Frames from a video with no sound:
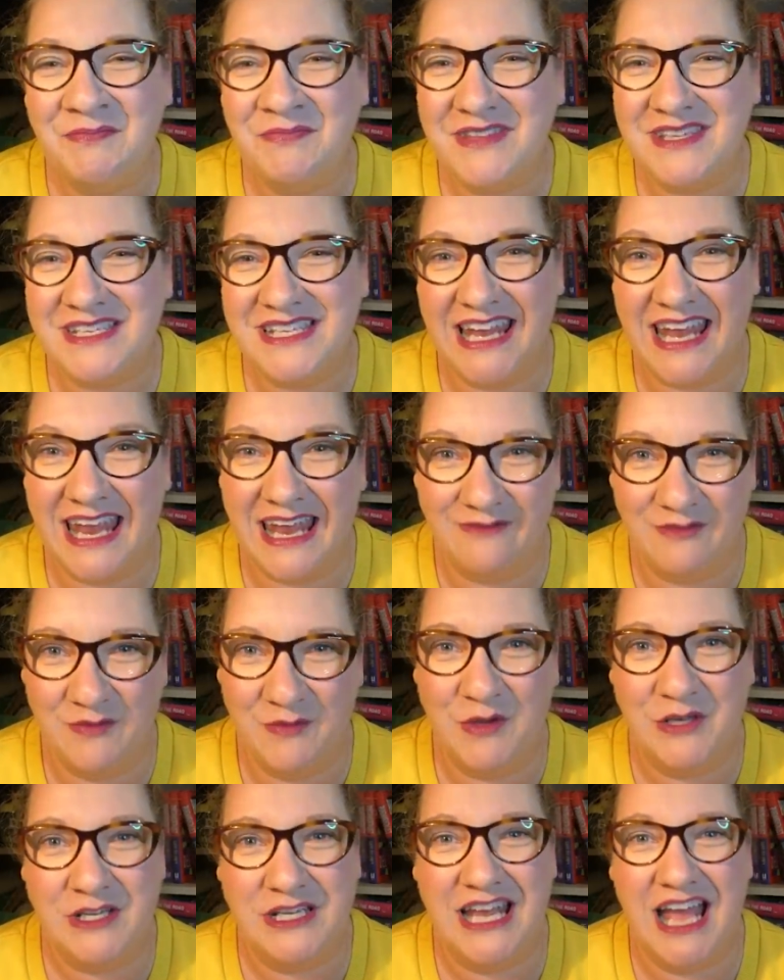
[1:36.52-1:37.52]
Take care
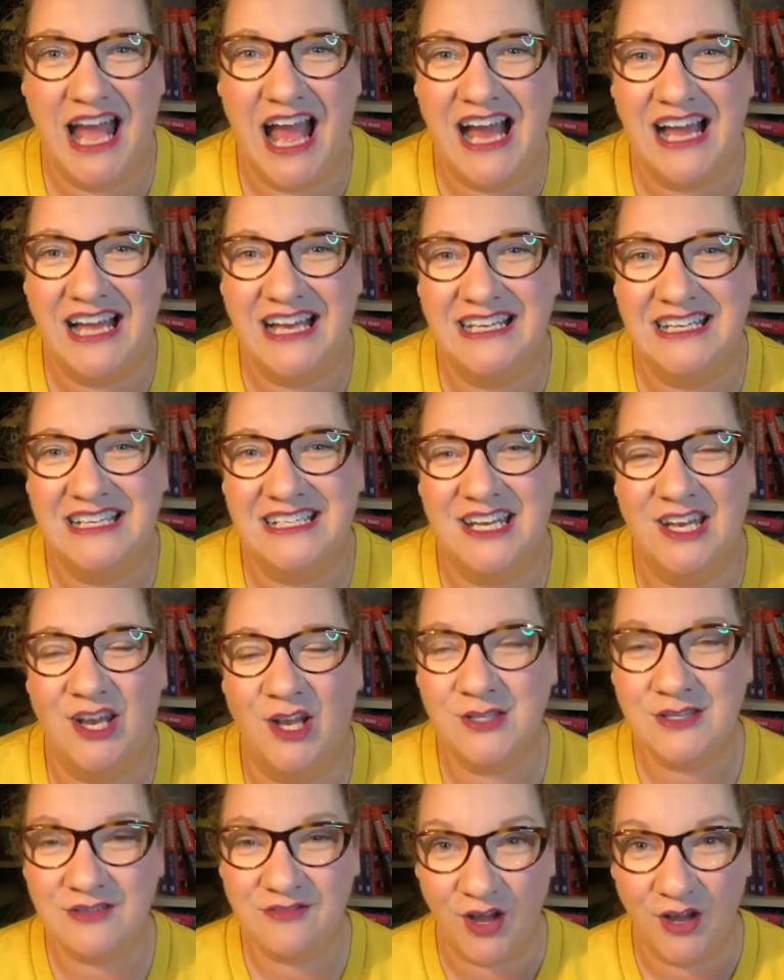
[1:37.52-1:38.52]
everybody, and
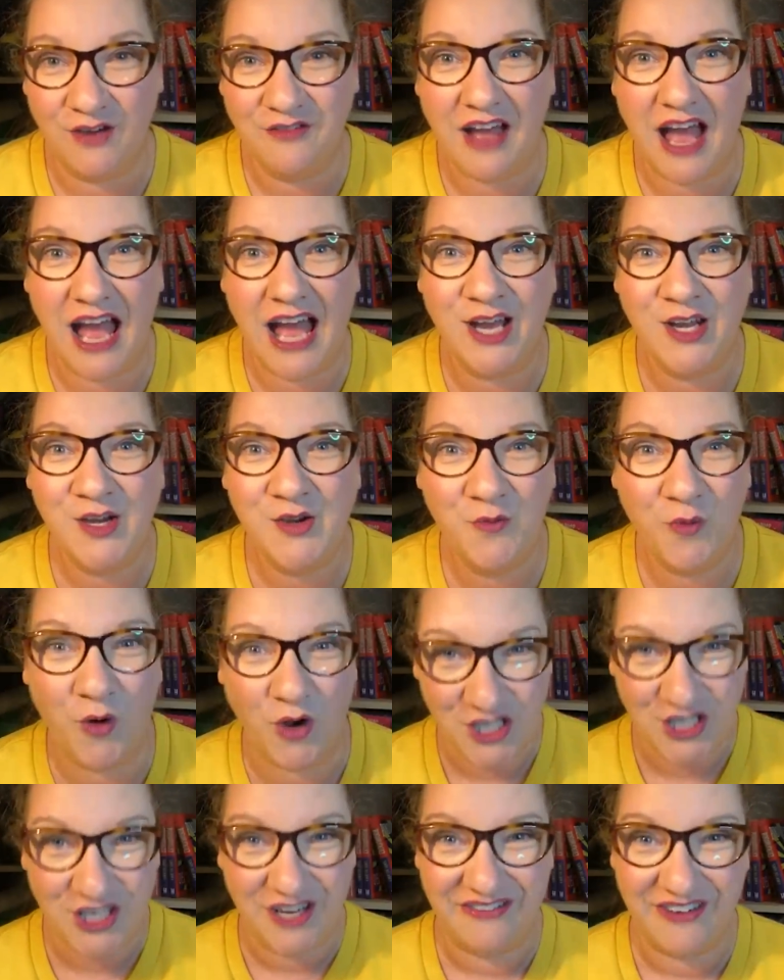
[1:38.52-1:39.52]
lots of love, and
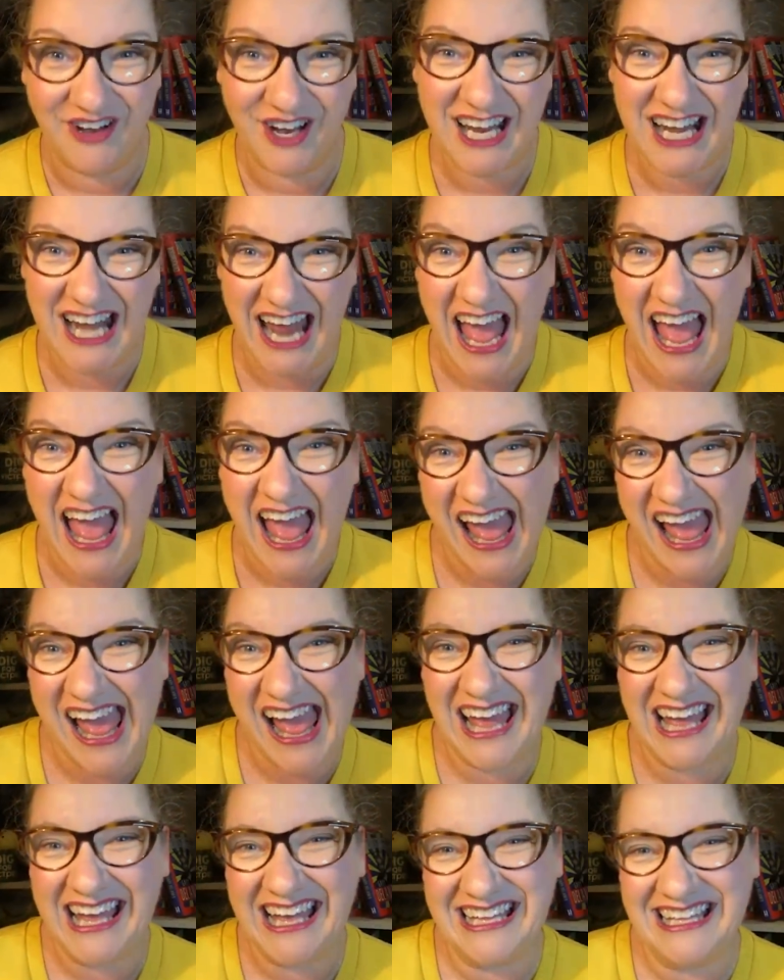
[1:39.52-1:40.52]
wash your fucking
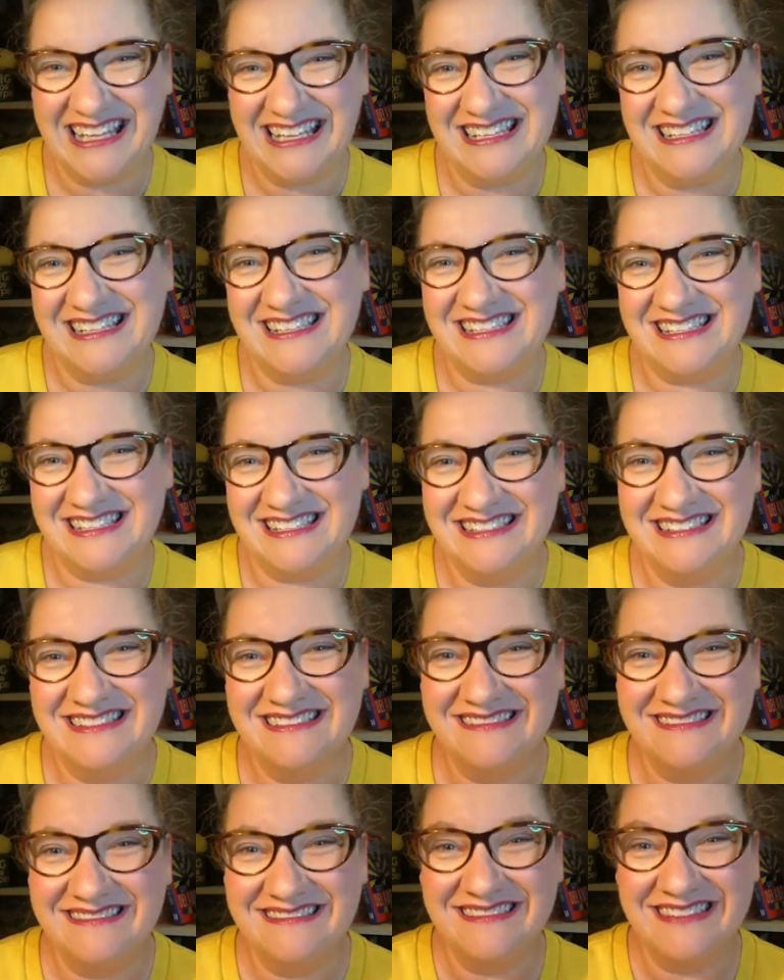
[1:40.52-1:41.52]
hands.
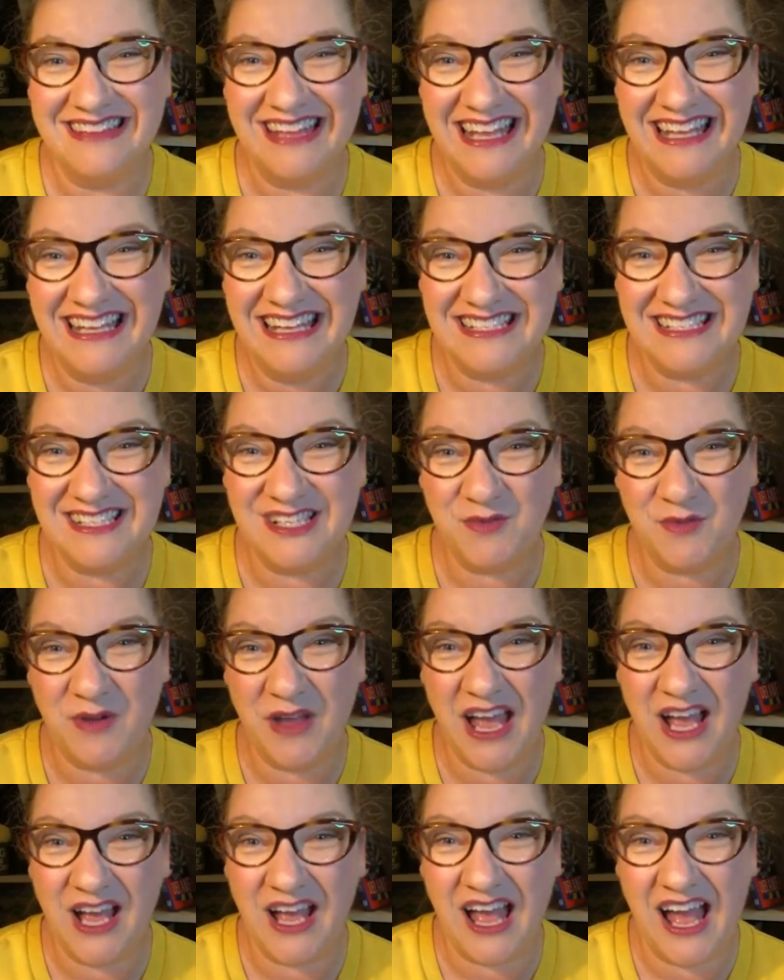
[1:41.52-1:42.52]
And this is
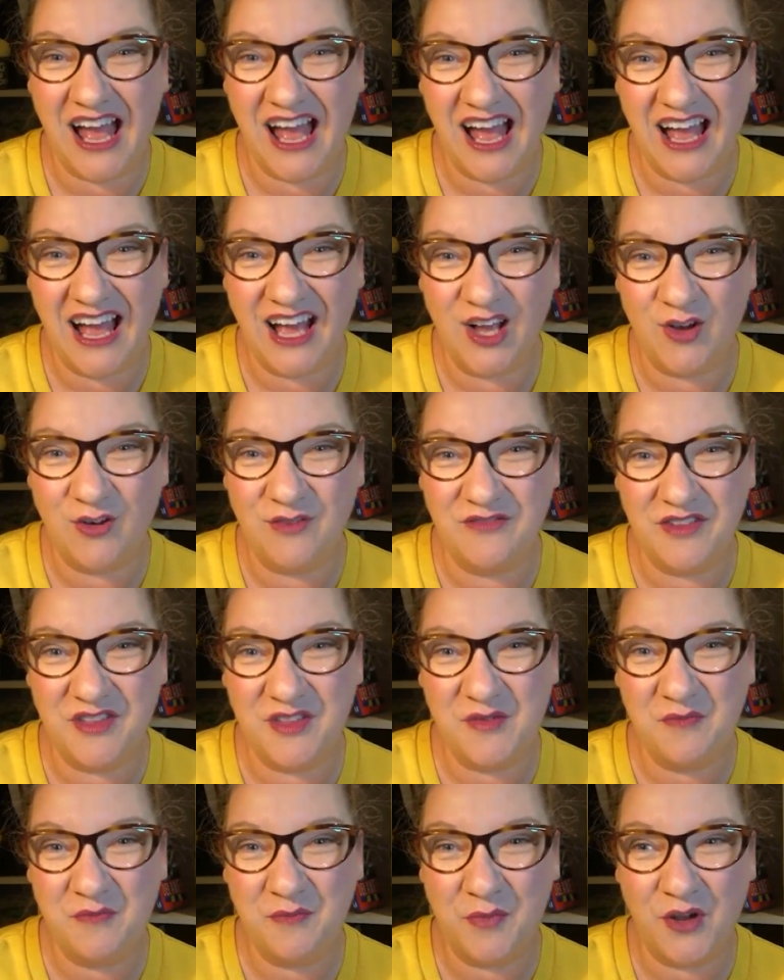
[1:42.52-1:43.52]
where I go for
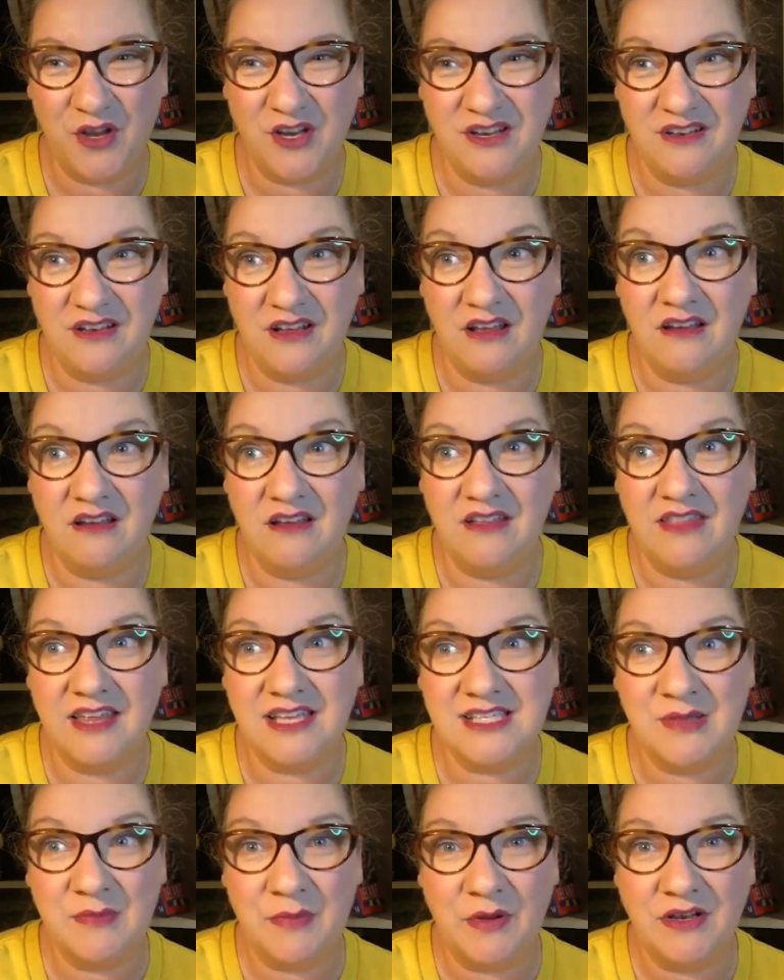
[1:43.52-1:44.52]
the button. Oh,
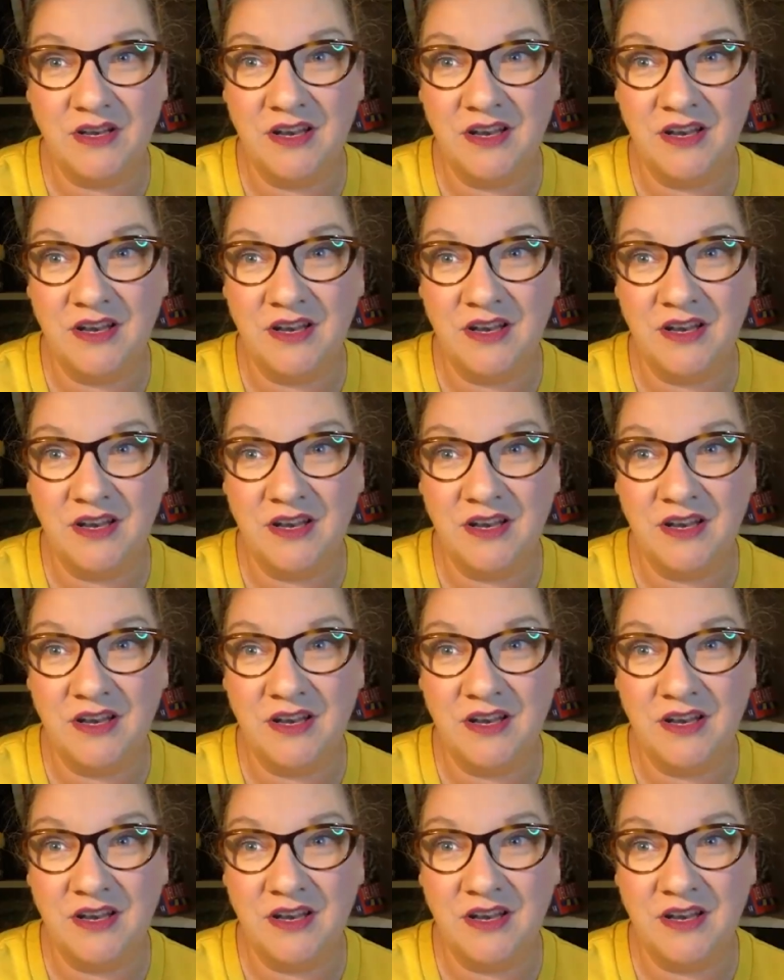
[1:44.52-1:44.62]
there's the button.